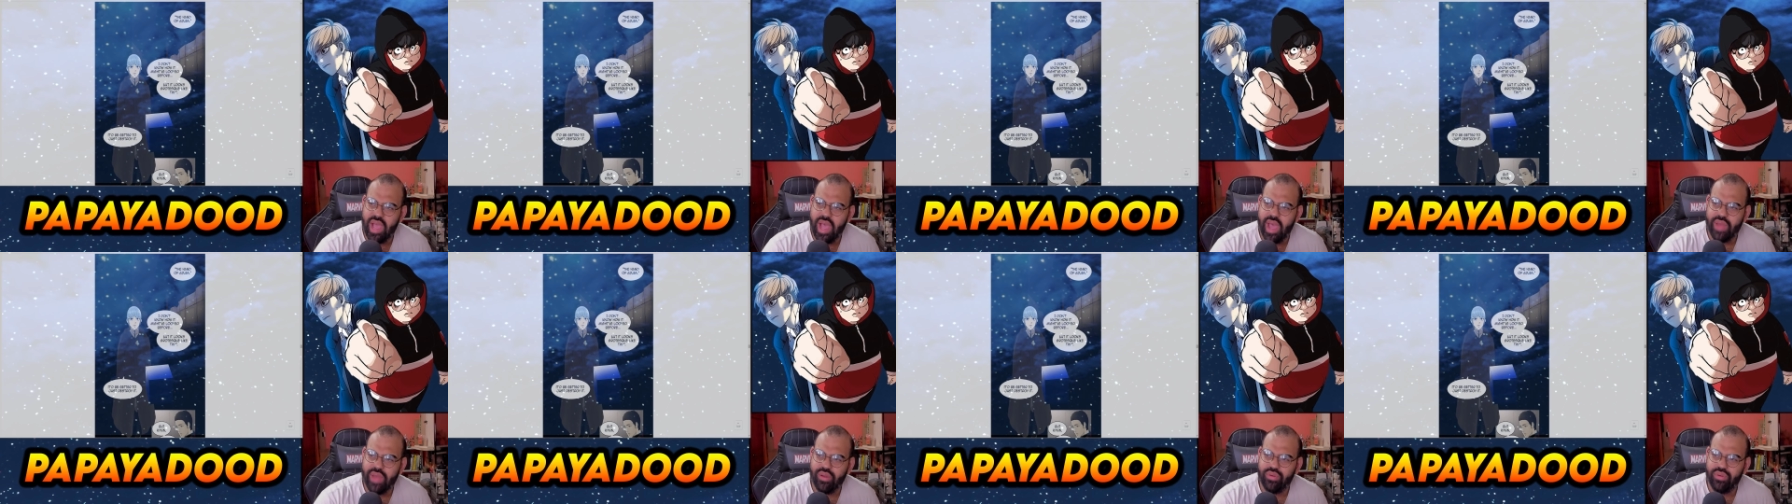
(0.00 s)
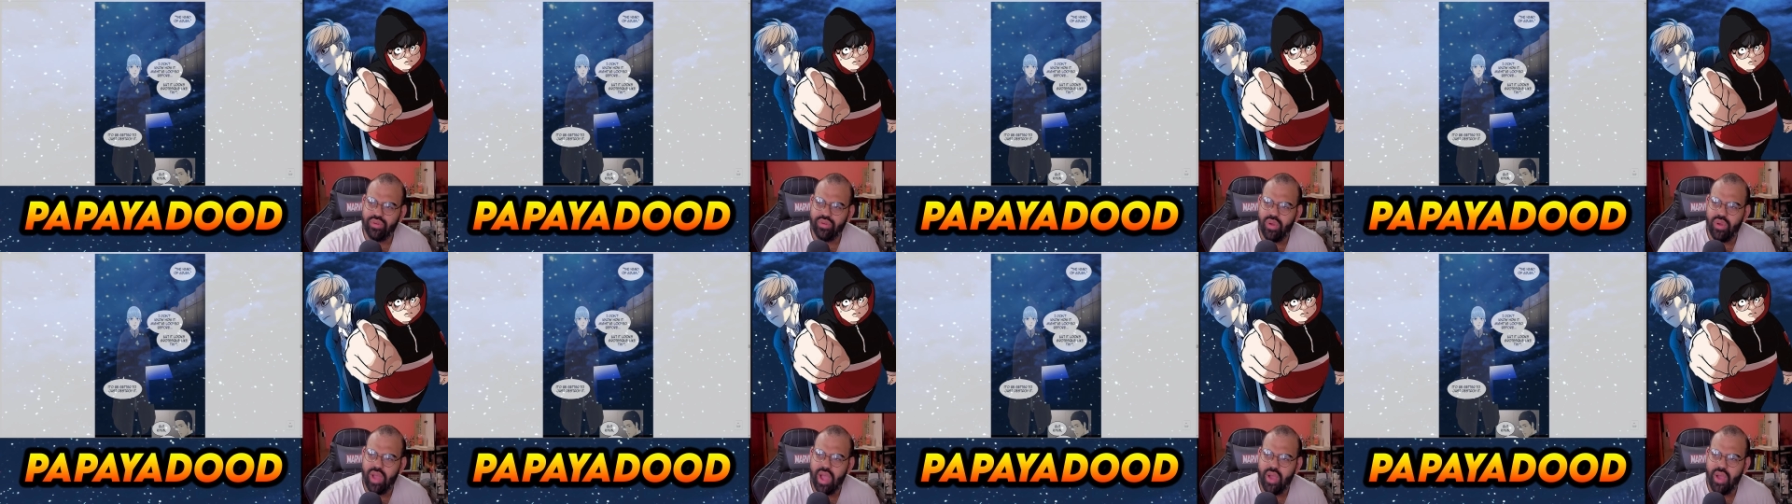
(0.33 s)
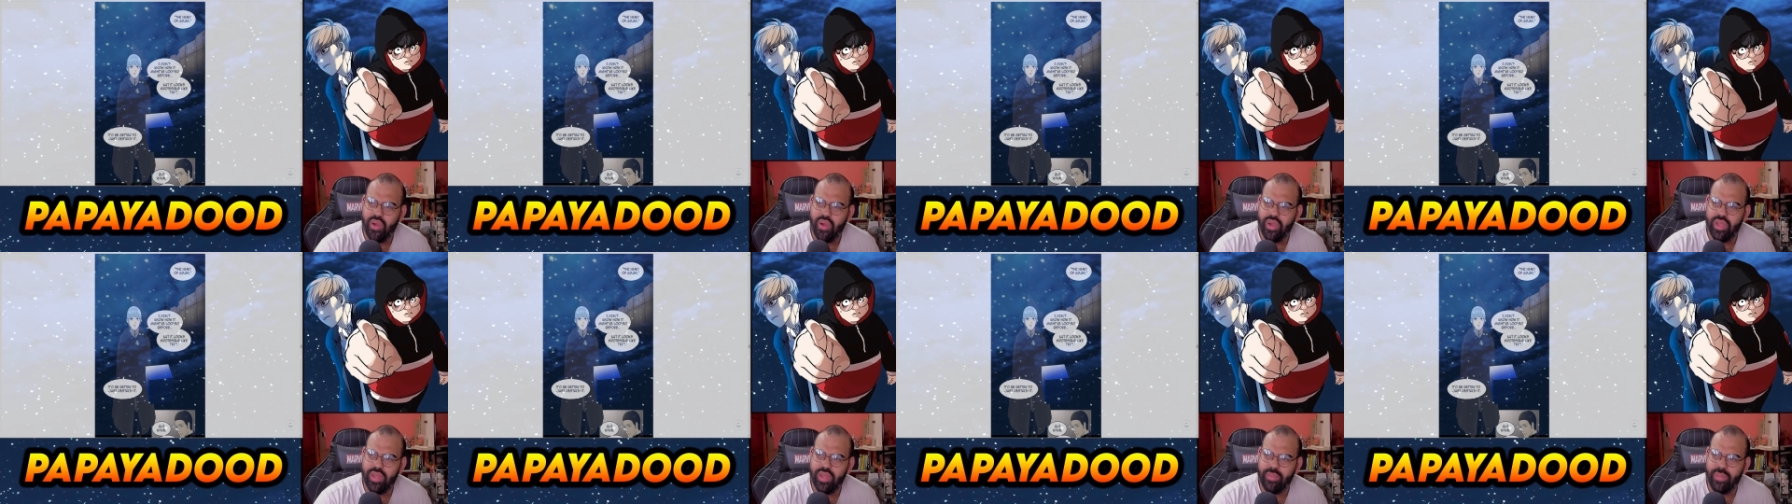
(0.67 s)
I don't know
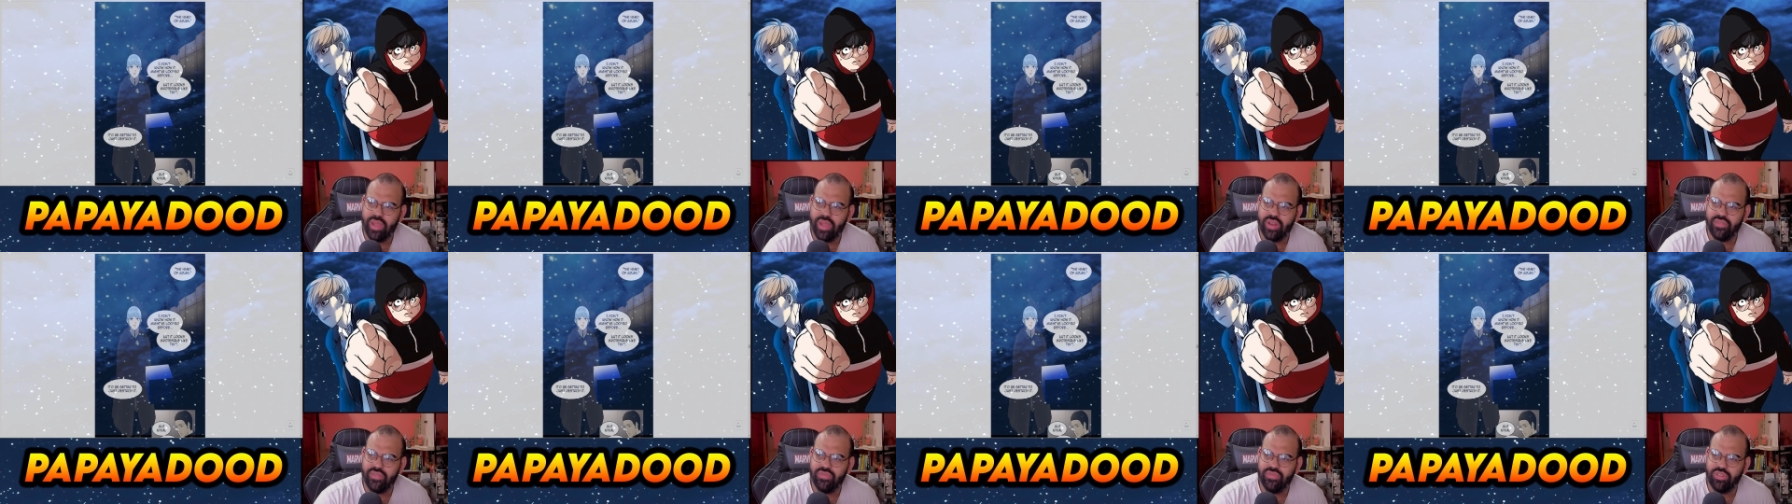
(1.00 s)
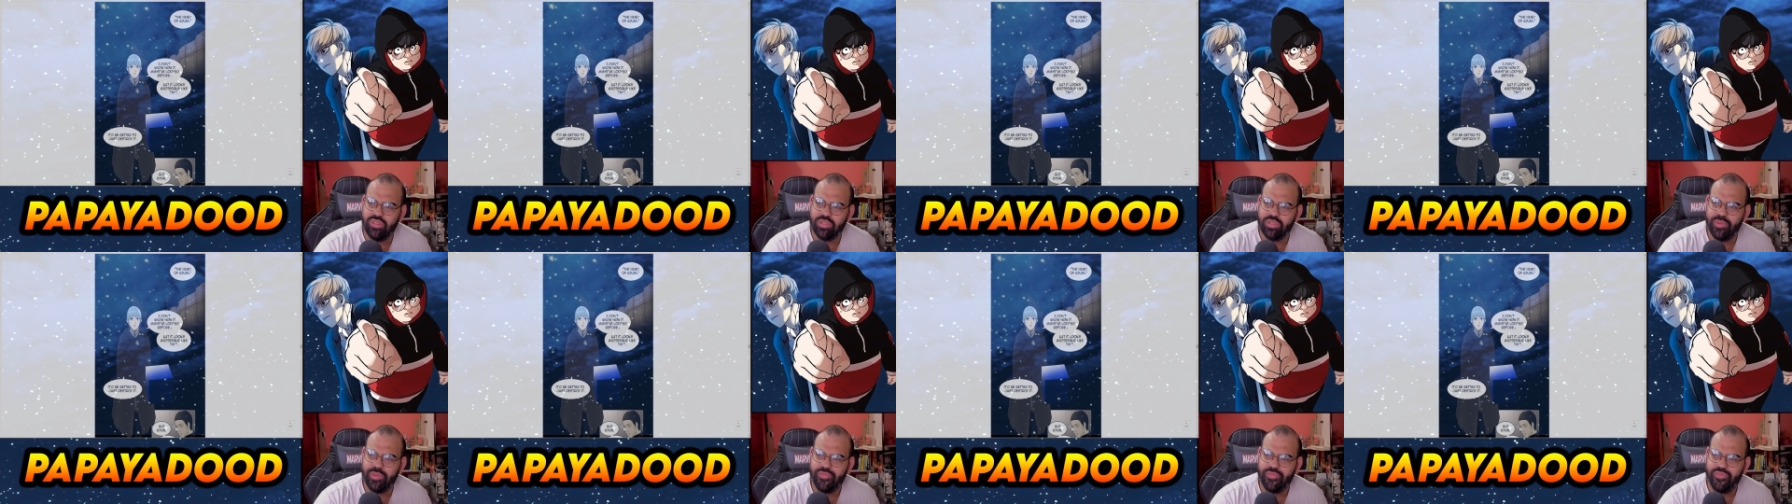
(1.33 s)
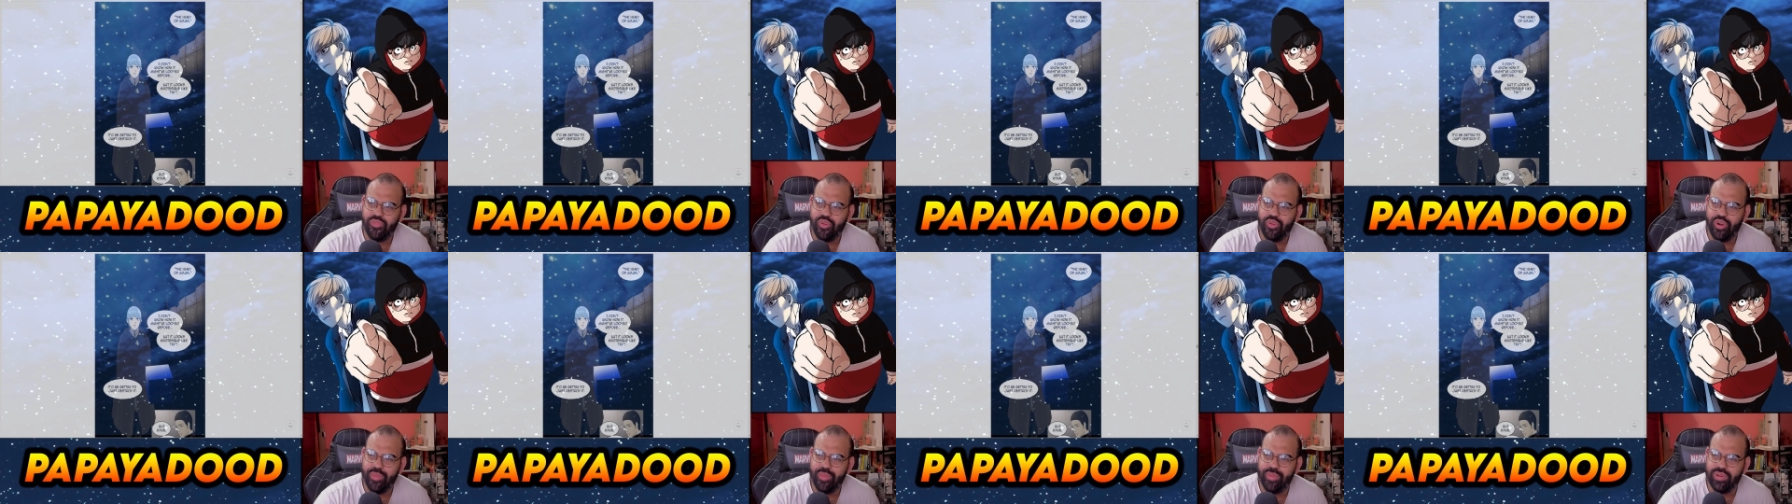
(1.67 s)
how it might have looked
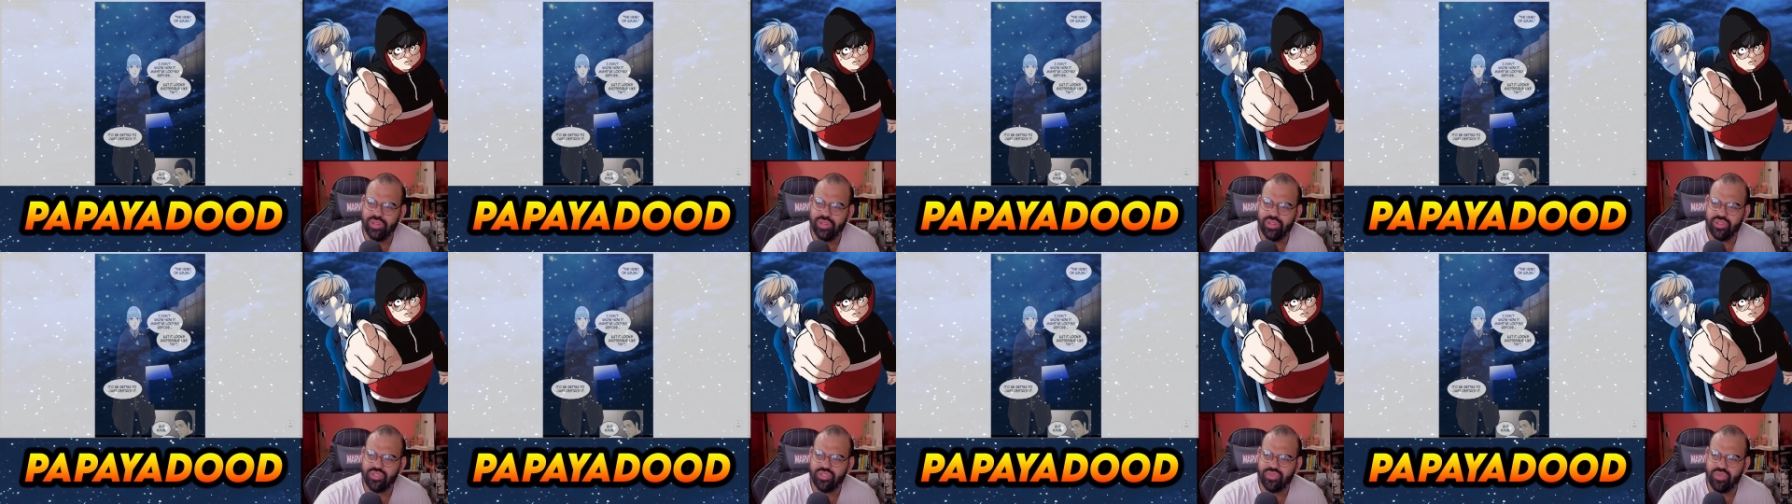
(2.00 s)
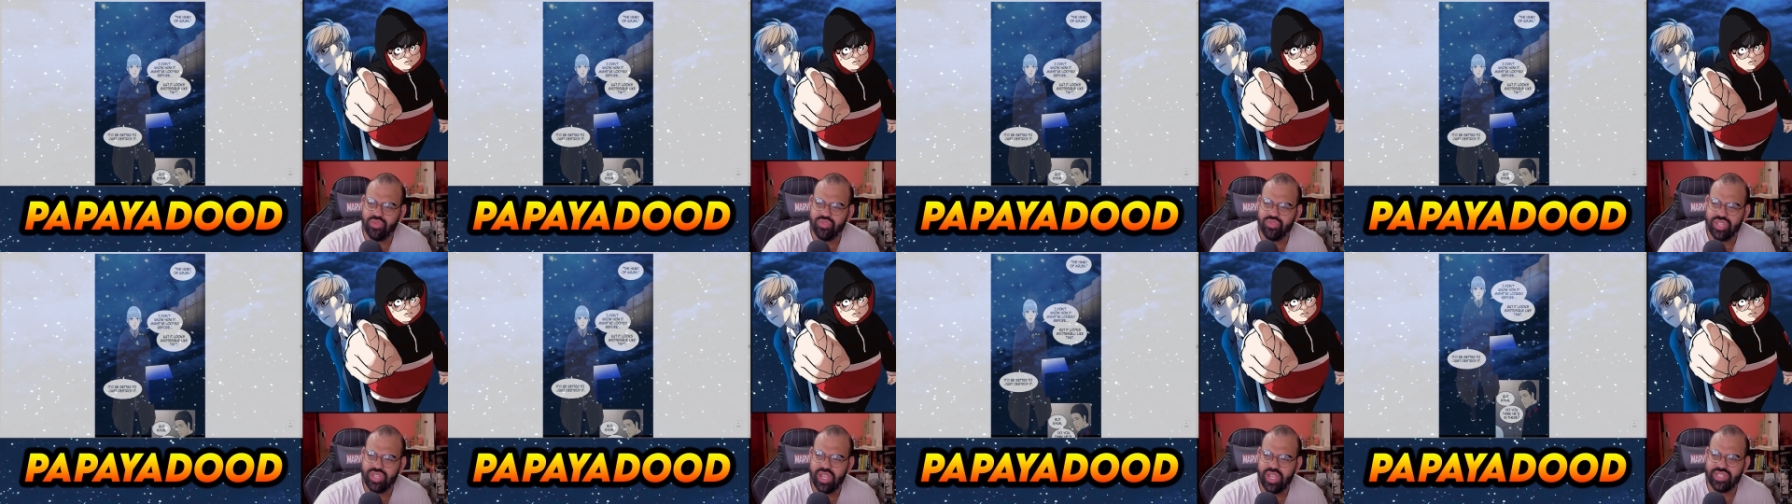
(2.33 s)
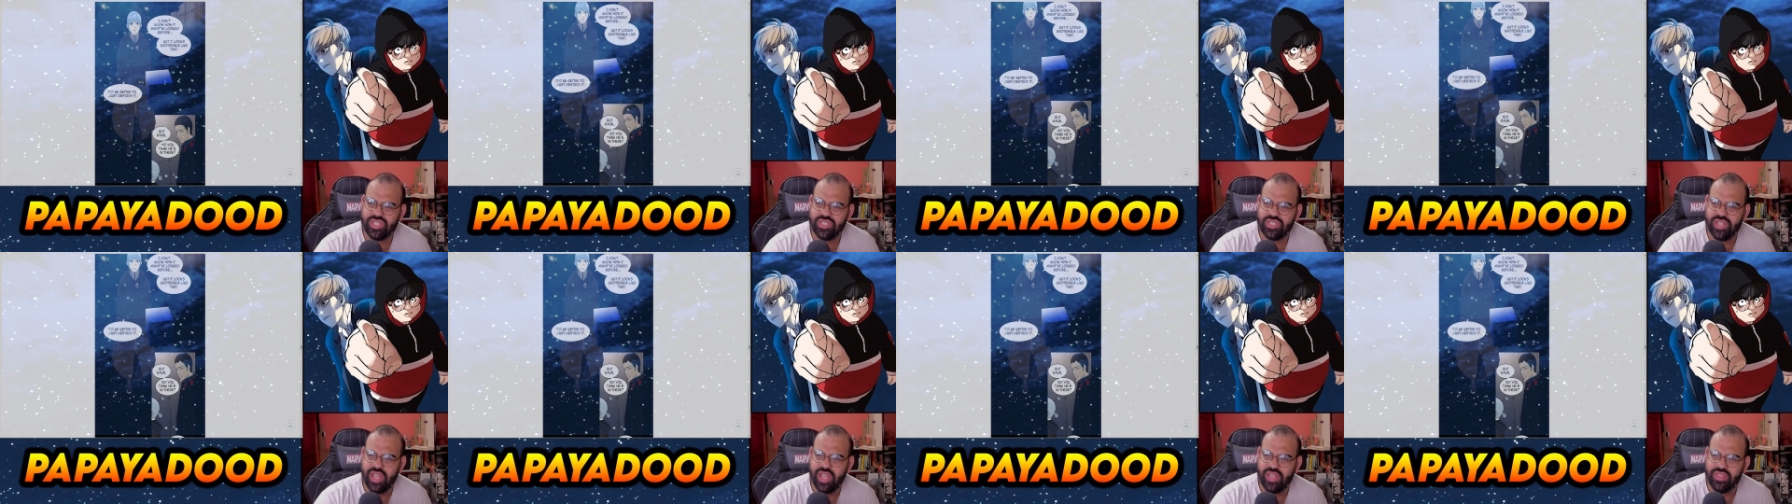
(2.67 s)
before, but it looks
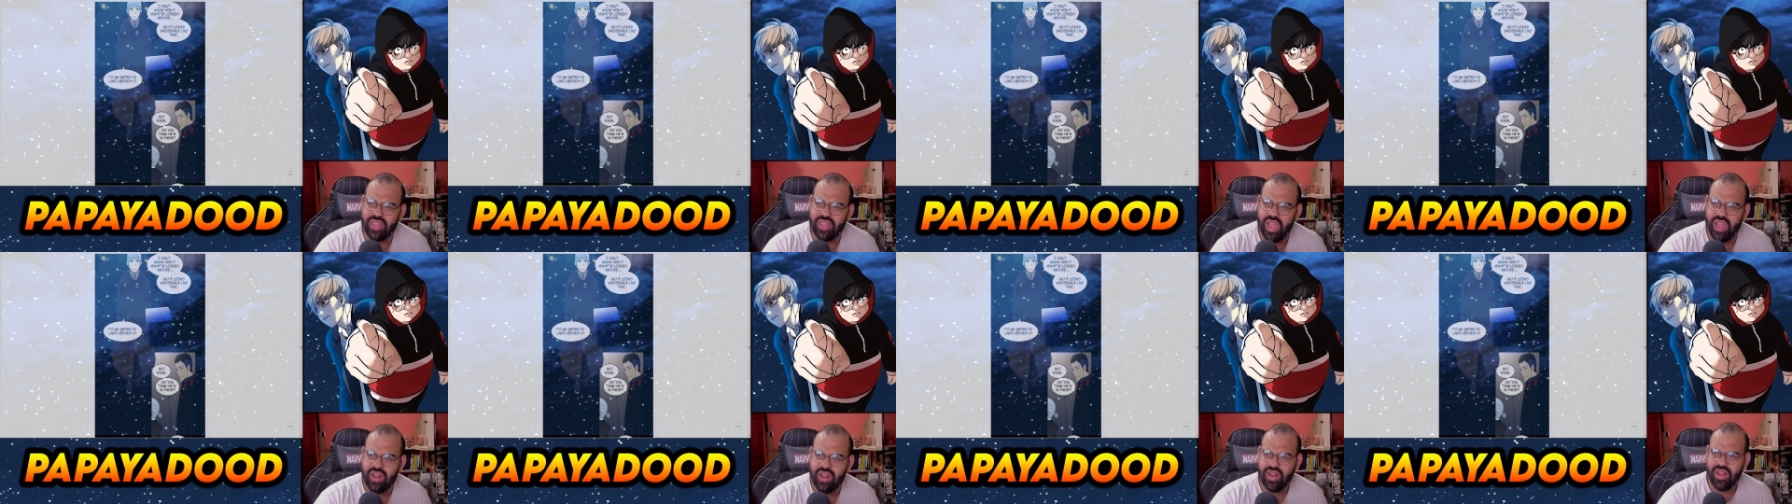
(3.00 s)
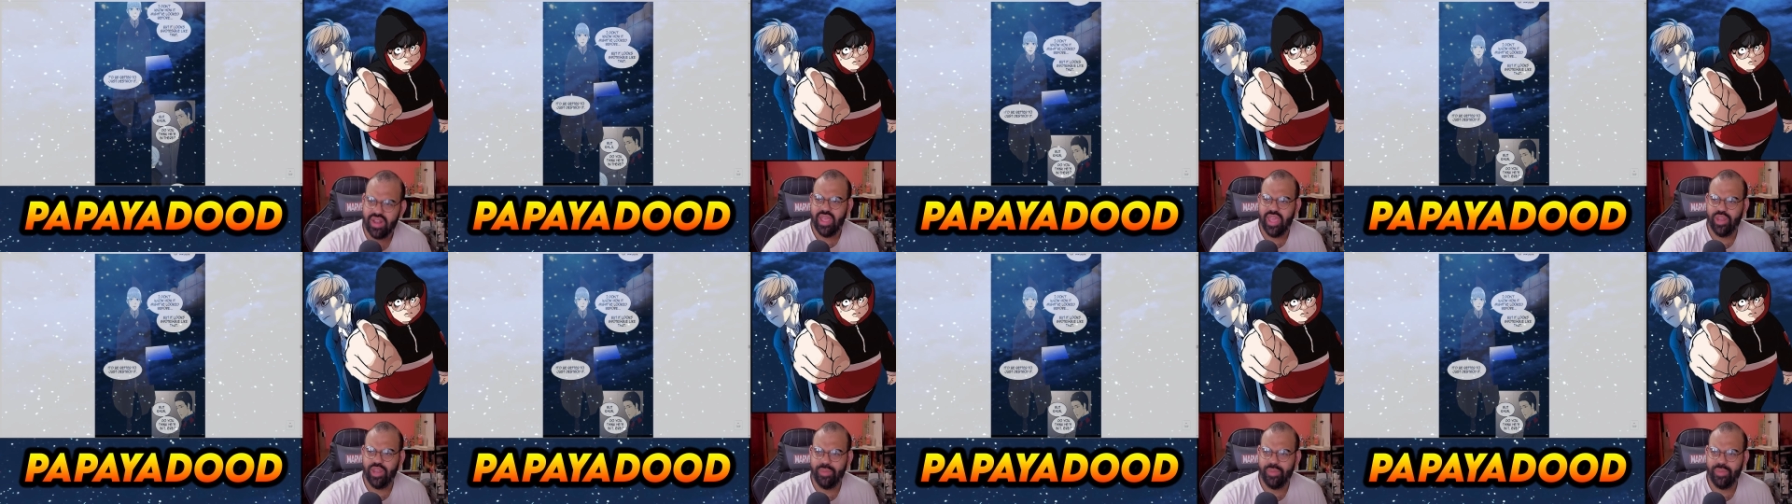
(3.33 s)
grotesque like that.